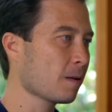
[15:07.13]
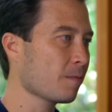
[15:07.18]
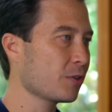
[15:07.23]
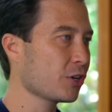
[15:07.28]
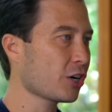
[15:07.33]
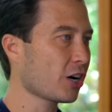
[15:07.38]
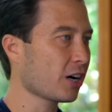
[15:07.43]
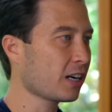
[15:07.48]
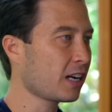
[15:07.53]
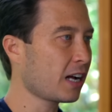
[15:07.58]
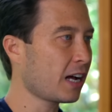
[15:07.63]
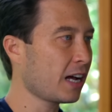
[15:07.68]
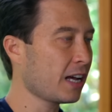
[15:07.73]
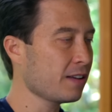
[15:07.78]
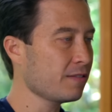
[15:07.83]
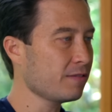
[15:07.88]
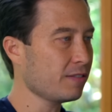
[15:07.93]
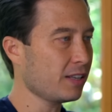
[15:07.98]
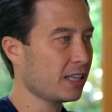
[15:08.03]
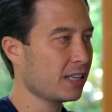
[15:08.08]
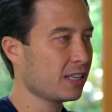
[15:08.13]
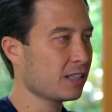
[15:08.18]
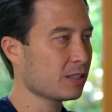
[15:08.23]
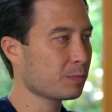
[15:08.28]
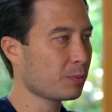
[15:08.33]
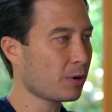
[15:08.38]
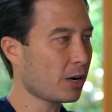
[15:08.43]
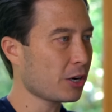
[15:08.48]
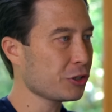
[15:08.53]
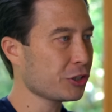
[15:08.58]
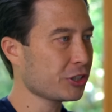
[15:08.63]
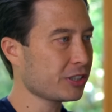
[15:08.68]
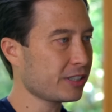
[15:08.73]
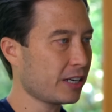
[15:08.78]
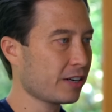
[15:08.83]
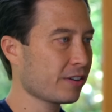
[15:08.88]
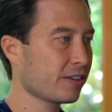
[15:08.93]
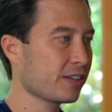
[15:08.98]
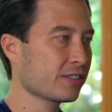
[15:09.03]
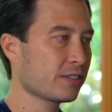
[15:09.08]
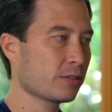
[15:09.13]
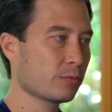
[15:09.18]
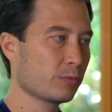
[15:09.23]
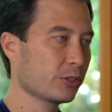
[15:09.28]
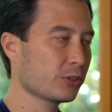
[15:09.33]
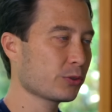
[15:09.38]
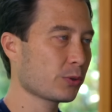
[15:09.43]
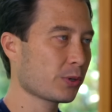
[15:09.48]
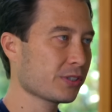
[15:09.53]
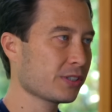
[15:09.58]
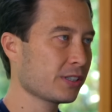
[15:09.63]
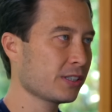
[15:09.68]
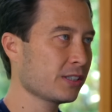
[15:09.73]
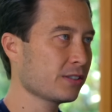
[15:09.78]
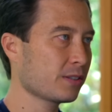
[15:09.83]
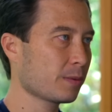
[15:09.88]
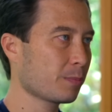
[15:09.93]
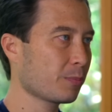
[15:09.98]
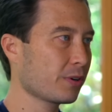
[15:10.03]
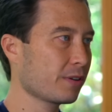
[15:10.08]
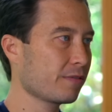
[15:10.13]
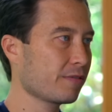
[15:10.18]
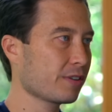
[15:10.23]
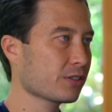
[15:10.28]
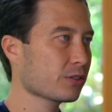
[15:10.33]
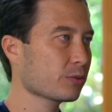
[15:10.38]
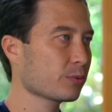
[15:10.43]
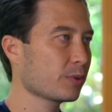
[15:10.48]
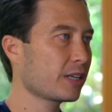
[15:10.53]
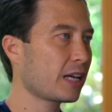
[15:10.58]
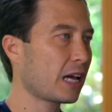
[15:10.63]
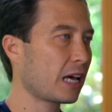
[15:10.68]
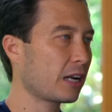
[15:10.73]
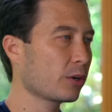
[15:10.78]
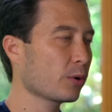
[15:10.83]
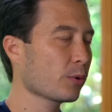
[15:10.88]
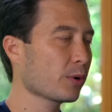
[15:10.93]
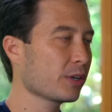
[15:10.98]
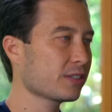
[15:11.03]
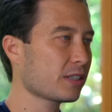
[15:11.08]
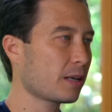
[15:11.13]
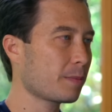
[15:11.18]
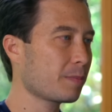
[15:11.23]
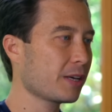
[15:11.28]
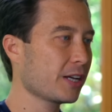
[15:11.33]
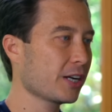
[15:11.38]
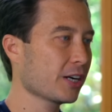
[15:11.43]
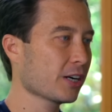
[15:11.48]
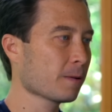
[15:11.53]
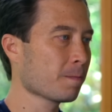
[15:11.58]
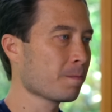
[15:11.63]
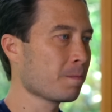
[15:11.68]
the archive is projects, areas, and resources, the previous three categories up here,